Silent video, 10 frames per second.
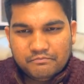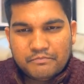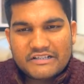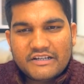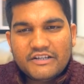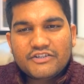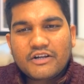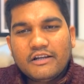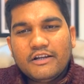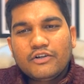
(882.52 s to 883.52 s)
Person is
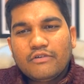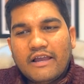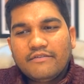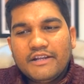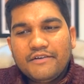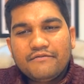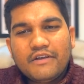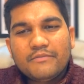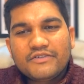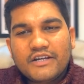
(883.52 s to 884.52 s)
struggling to have name,
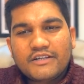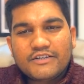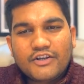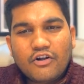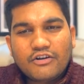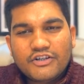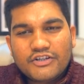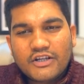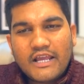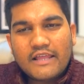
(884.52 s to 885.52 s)
fame, status,
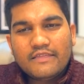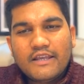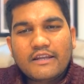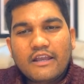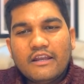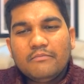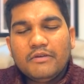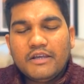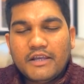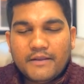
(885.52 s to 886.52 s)
recognition, and there can
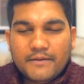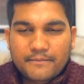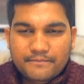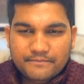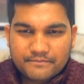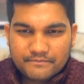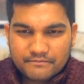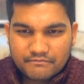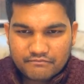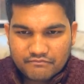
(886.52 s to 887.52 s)
be
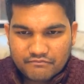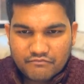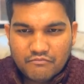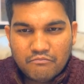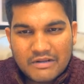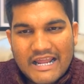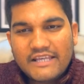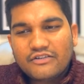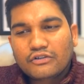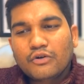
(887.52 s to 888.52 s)

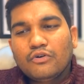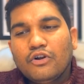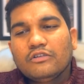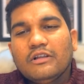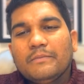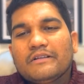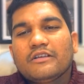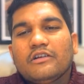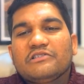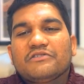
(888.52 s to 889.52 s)
malice thrown on the
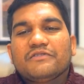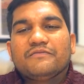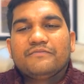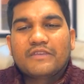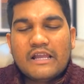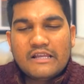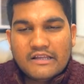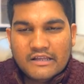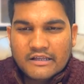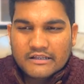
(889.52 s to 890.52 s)
person also.
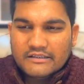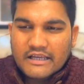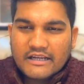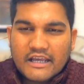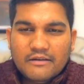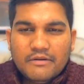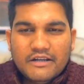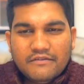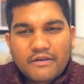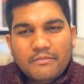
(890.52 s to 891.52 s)
There can be
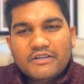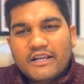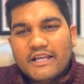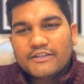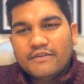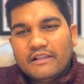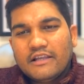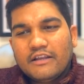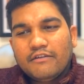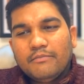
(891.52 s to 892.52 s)
defamation as well.
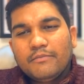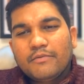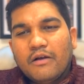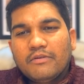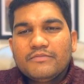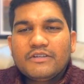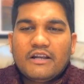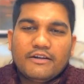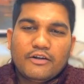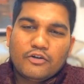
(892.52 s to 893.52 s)
There will be problems
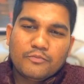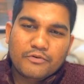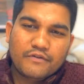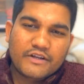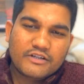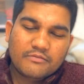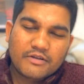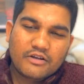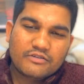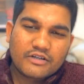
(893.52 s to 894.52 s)
related to profession
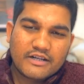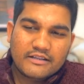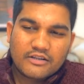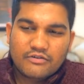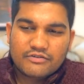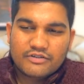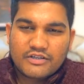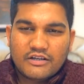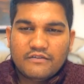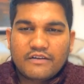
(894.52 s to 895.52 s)
because the tenth house is
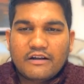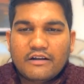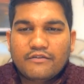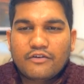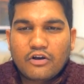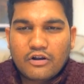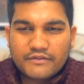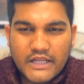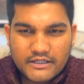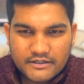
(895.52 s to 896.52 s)
significator for all of
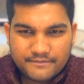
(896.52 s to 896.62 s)
that.